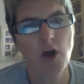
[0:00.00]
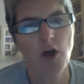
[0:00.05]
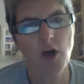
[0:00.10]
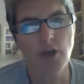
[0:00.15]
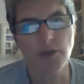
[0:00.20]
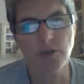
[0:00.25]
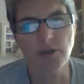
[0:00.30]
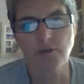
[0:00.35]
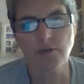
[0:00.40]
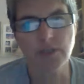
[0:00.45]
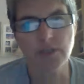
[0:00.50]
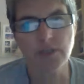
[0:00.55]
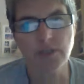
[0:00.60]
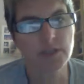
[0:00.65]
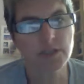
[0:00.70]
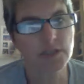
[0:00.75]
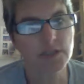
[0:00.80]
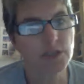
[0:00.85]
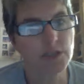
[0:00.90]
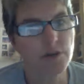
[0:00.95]
All you need
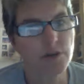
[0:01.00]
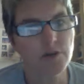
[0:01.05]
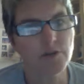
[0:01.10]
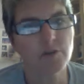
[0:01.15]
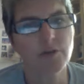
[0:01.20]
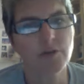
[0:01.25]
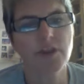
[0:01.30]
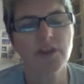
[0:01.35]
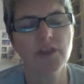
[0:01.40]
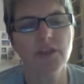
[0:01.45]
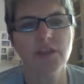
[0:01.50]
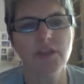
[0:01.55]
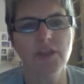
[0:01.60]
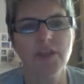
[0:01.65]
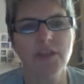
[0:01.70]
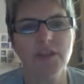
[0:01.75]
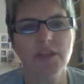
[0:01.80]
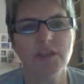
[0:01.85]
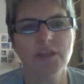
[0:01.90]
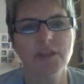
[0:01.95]
to know
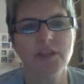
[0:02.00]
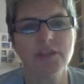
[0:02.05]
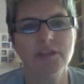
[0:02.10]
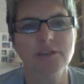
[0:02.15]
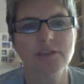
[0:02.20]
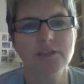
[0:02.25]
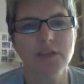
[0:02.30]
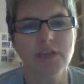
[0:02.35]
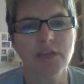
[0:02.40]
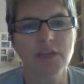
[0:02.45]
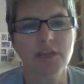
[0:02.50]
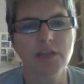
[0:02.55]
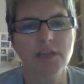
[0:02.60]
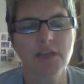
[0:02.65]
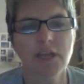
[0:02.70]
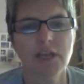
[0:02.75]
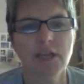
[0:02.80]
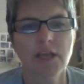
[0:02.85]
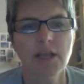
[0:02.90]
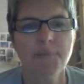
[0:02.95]
then is the
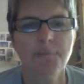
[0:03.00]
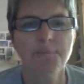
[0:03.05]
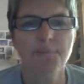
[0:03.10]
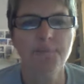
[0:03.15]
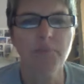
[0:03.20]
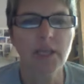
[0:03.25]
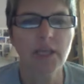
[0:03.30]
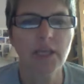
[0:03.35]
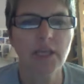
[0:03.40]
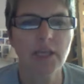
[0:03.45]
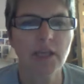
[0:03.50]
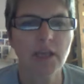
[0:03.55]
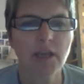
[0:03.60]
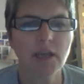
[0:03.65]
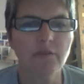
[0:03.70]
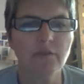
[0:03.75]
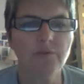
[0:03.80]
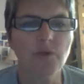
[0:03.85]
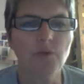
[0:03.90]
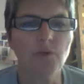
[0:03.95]
meaning
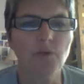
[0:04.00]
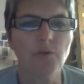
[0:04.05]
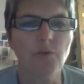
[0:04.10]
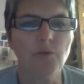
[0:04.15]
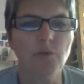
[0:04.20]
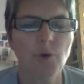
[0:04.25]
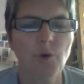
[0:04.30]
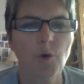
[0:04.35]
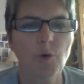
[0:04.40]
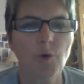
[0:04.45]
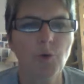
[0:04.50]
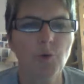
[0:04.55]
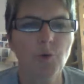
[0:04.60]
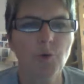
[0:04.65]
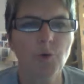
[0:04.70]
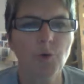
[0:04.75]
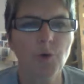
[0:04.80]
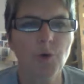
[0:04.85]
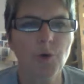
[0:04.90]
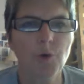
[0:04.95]
of the
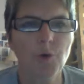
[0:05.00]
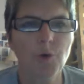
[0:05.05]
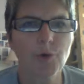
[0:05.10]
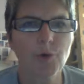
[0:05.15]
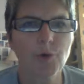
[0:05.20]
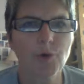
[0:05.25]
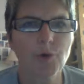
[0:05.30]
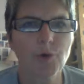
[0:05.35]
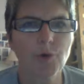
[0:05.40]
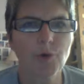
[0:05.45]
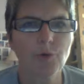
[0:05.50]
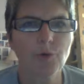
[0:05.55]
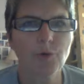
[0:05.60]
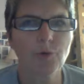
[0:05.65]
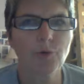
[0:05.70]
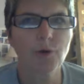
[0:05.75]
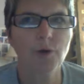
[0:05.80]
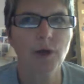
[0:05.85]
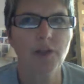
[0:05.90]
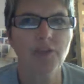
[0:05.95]
word,
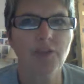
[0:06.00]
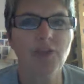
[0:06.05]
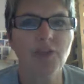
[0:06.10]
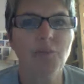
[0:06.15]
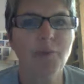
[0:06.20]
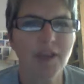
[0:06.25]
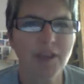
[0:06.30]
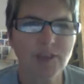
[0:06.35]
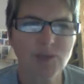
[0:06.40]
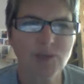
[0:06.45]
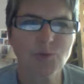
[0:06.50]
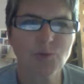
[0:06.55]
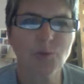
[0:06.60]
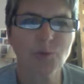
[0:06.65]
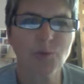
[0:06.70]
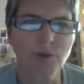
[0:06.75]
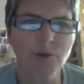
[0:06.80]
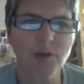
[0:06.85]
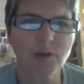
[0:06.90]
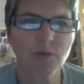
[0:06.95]
the base
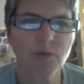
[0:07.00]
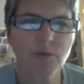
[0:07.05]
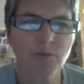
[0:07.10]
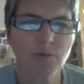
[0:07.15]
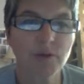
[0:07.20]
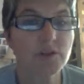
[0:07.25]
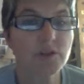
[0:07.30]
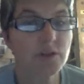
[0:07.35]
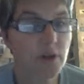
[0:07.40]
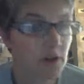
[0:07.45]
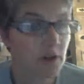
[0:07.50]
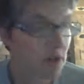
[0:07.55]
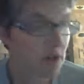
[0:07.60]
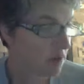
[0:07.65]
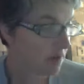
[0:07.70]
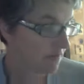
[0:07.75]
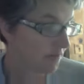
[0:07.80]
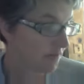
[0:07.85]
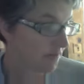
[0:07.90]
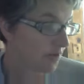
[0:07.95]
word, which
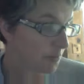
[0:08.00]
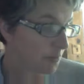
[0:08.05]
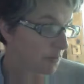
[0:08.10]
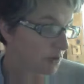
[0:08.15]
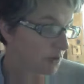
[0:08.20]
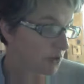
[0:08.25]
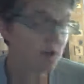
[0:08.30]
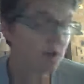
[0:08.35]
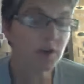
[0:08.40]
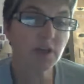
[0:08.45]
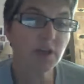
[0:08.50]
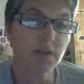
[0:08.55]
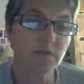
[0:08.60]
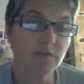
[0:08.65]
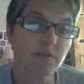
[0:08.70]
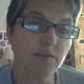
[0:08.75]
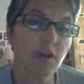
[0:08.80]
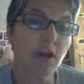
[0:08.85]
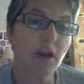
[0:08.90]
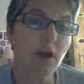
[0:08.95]
for the majority
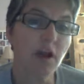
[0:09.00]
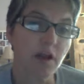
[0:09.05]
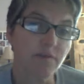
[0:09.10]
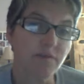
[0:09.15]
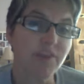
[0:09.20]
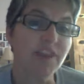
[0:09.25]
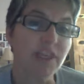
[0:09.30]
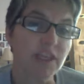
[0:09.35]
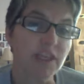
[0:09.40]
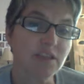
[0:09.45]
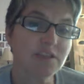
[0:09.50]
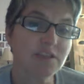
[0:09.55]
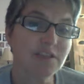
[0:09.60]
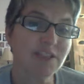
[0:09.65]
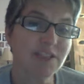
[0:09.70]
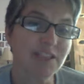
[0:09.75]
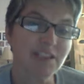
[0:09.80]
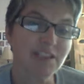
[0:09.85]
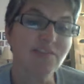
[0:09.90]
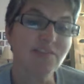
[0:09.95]
of these
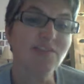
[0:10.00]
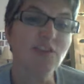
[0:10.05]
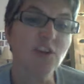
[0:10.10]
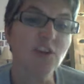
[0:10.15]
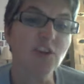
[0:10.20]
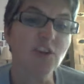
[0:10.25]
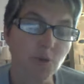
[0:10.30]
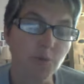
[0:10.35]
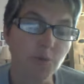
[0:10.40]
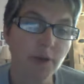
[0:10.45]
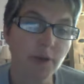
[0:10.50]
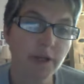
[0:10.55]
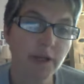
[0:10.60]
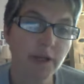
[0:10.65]
is a verb.